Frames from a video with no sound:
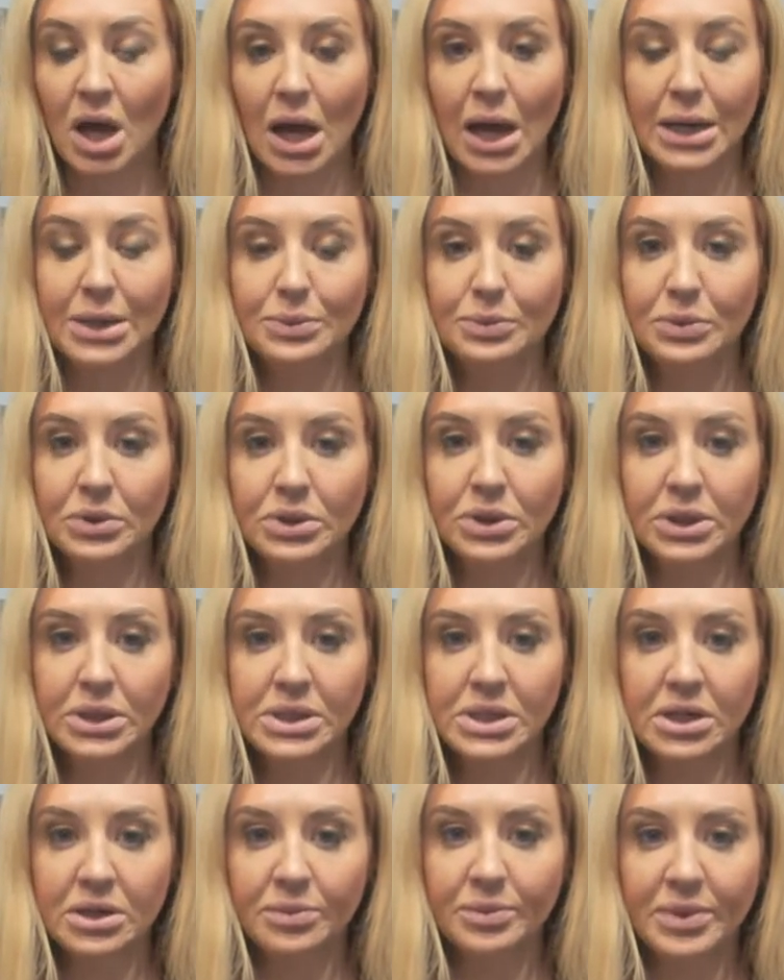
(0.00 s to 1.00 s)
I really
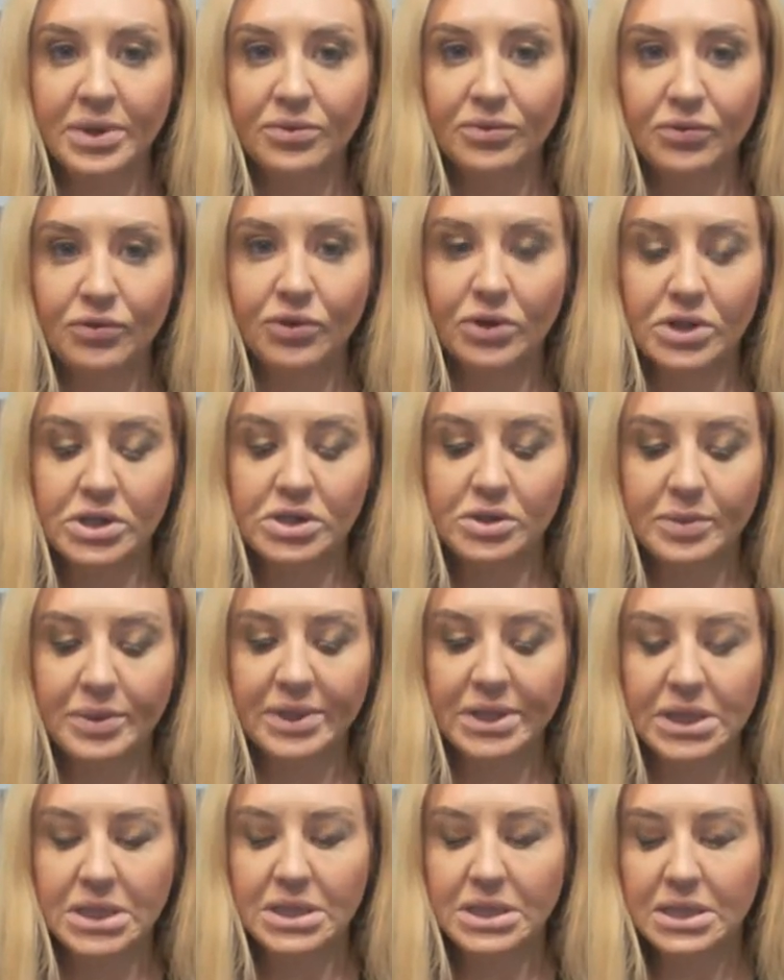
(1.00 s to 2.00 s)
didn't mean for it to be
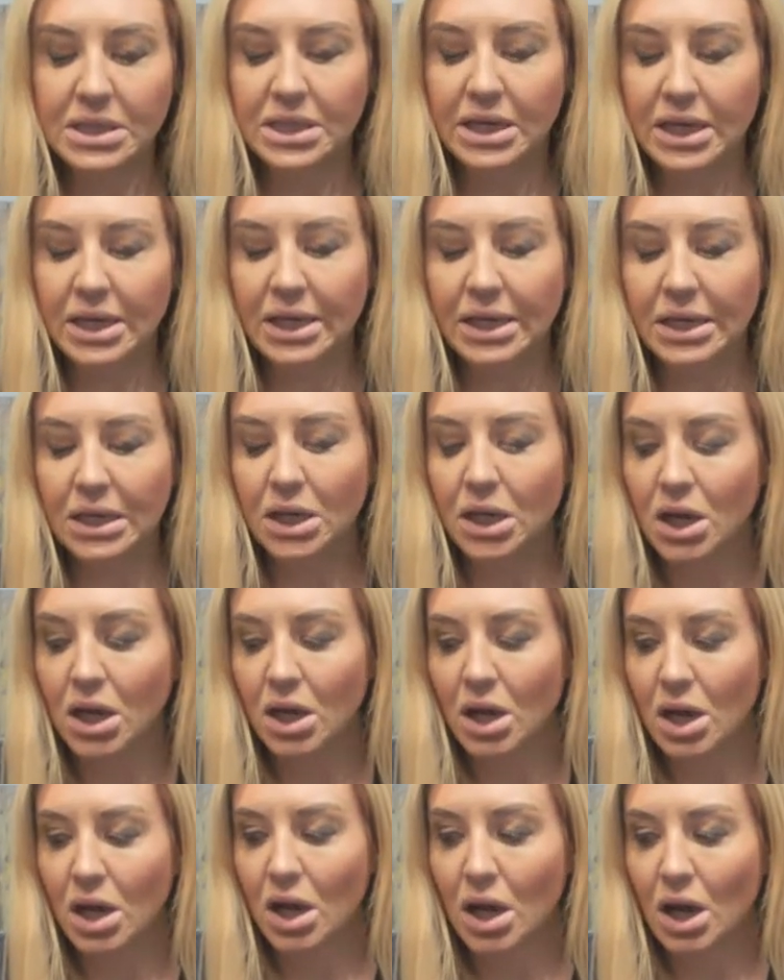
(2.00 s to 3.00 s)
this late.
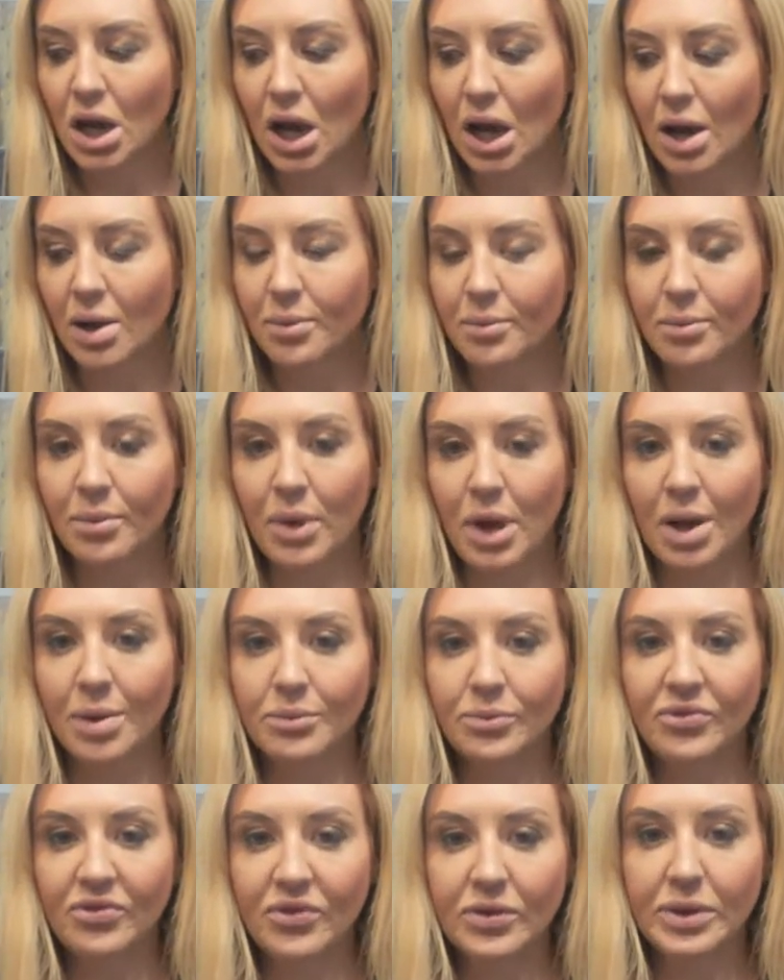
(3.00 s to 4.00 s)
I'm
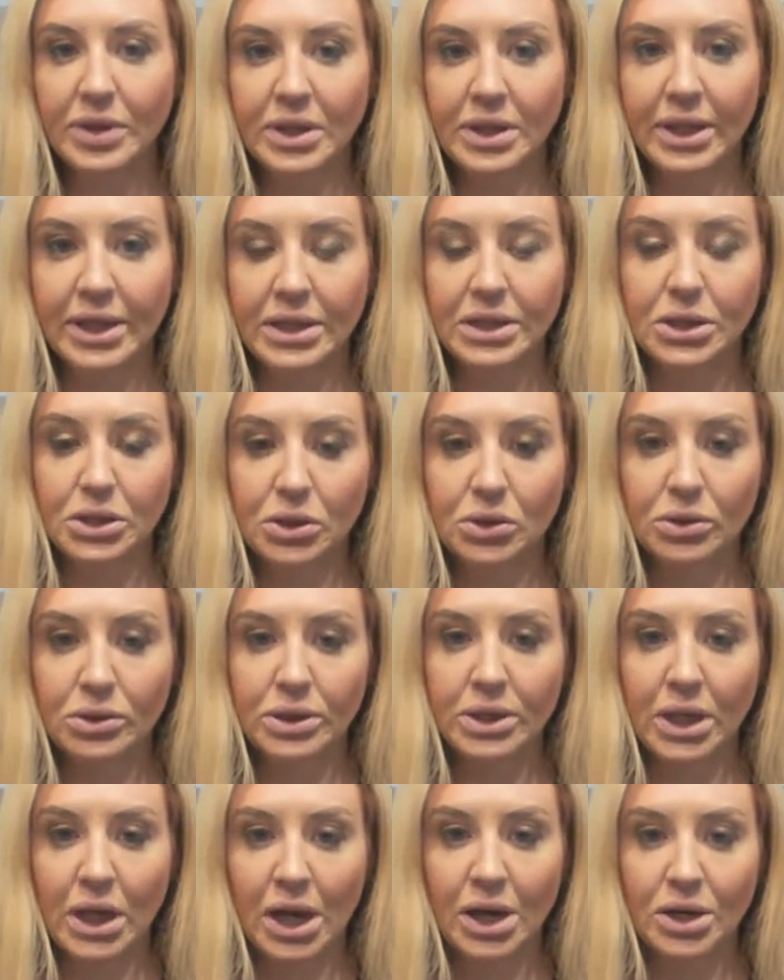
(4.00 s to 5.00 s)
I'm feeling like
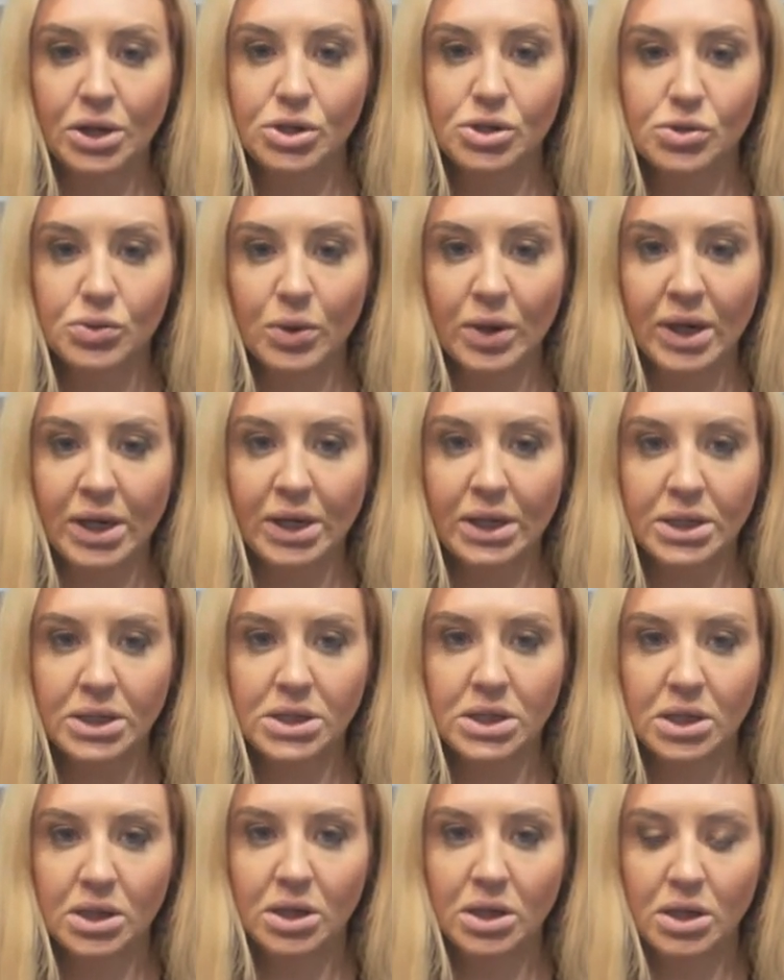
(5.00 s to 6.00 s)
literally kind of
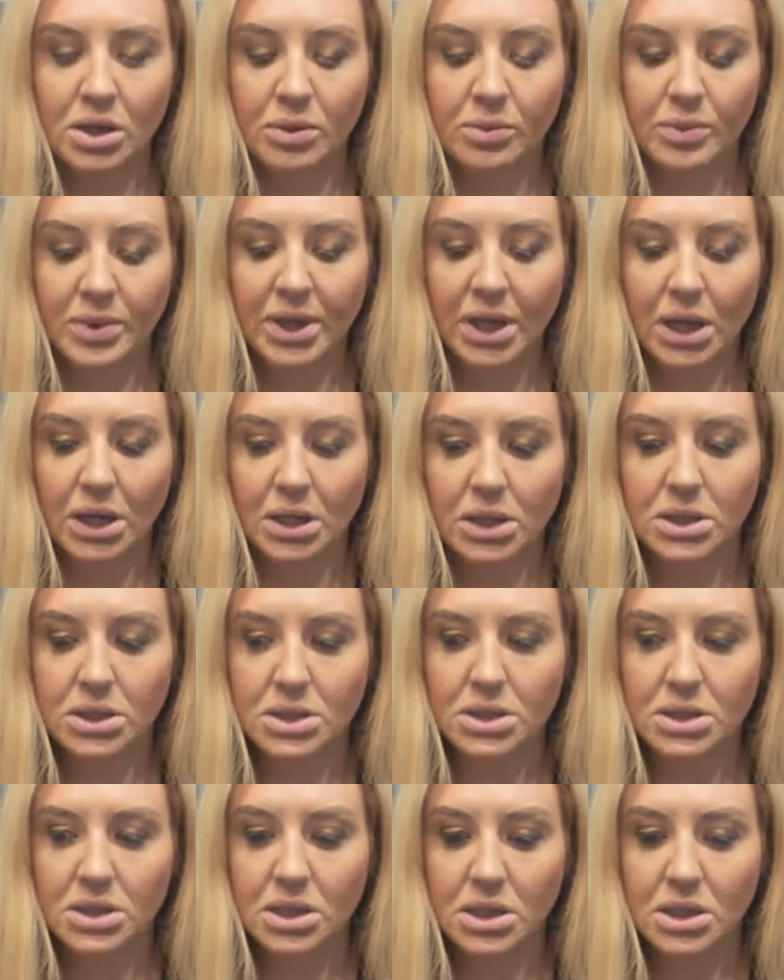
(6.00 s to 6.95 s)
drained because